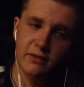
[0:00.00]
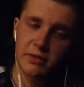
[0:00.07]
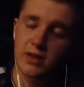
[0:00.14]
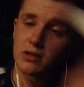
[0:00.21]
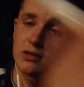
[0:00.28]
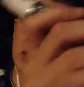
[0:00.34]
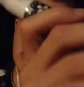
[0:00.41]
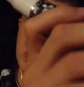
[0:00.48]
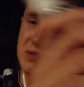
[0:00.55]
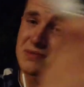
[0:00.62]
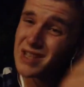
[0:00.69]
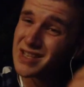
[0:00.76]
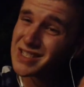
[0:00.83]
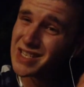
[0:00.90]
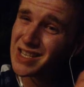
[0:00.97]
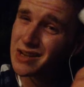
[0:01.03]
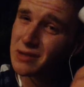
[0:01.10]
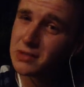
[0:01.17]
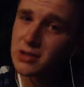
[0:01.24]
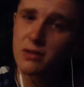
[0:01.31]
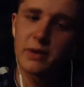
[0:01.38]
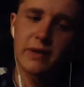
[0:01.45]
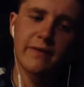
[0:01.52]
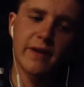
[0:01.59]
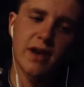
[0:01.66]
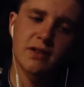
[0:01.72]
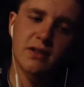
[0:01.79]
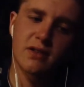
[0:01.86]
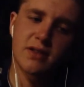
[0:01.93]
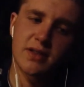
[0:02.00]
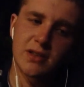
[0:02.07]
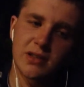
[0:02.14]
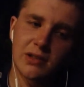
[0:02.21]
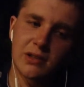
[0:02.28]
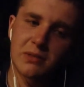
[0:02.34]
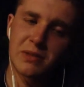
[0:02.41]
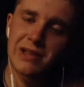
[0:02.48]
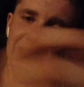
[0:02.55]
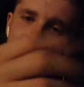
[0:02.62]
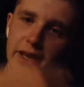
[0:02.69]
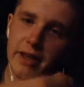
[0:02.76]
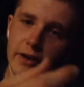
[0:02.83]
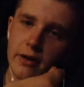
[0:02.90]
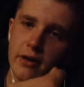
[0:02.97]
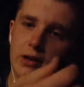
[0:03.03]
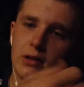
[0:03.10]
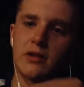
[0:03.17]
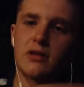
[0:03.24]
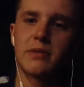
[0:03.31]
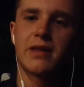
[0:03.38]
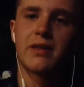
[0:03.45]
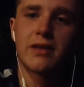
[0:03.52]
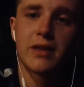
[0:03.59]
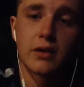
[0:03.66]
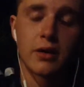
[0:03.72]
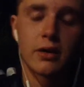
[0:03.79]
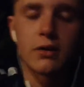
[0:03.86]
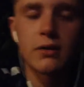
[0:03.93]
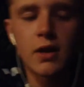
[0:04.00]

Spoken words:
But the aluminum does heat up a little bit faster because it's a little bit lighter and a little bit thinner.